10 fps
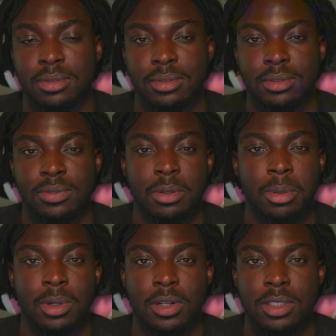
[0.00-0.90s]
for the people
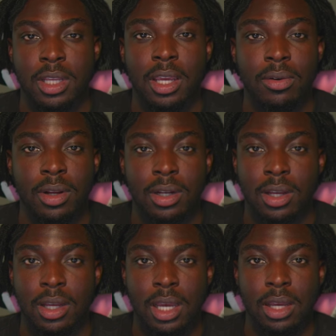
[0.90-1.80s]
that are staying right now,
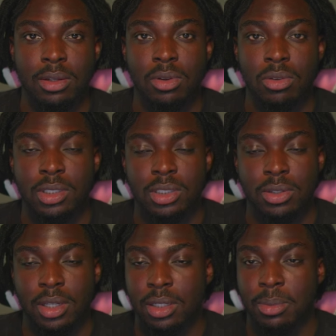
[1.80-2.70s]
I only
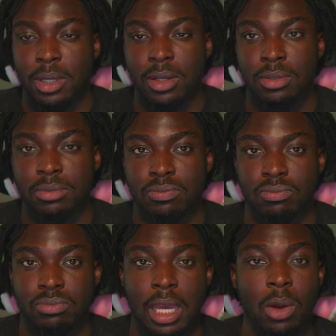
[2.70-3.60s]
trade about,
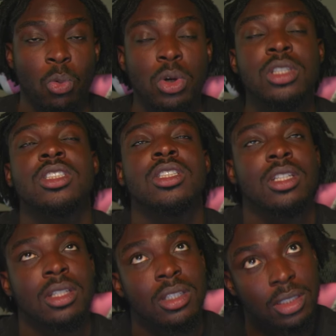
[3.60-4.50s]

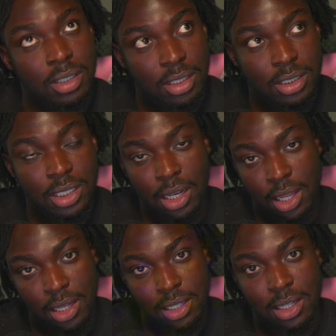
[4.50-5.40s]
let's not
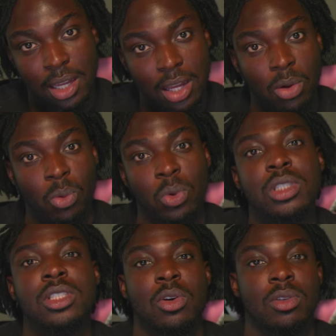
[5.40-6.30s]
lie, I want
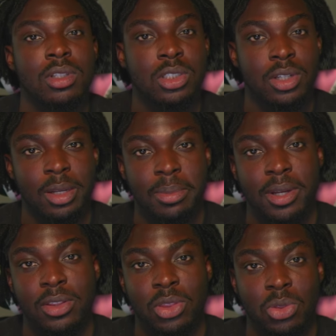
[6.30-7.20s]
to only trade
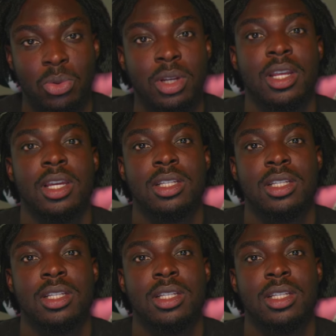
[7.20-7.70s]
about 3 days a